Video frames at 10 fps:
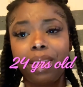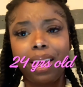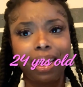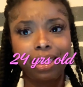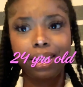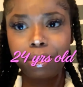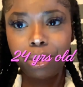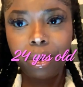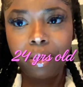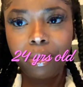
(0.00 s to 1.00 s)
and yes, I'm
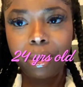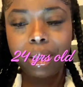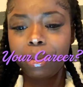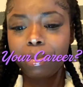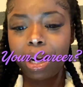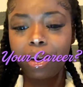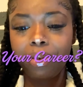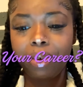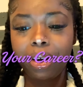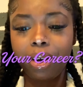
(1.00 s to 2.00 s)
24. It's my
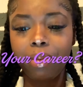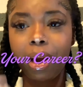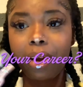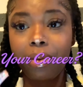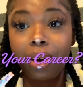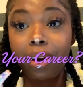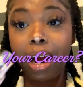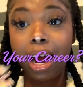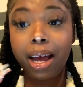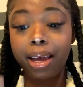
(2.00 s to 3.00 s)
career. My career,
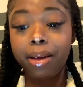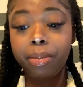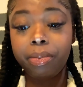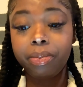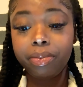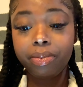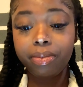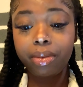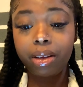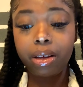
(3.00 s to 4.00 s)
I am
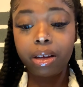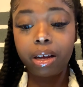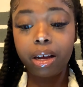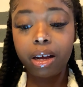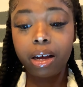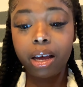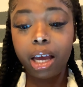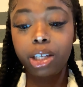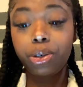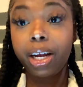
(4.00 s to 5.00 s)
a
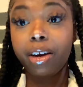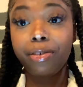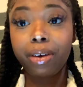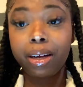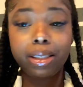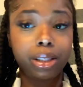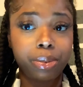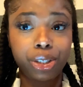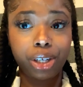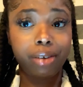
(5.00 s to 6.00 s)
trainer for
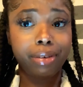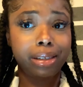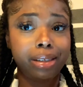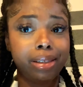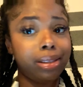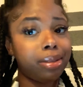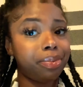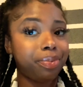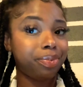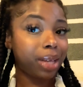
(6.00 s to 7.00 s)
customer service.
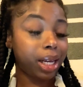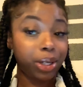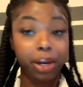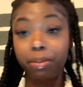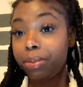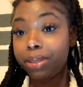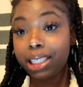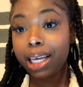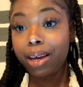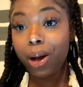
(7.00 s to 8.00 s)
I train people to
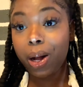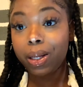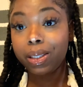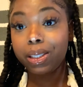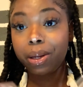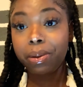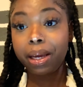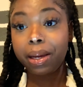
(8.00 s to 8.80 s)
take calls. So yeah,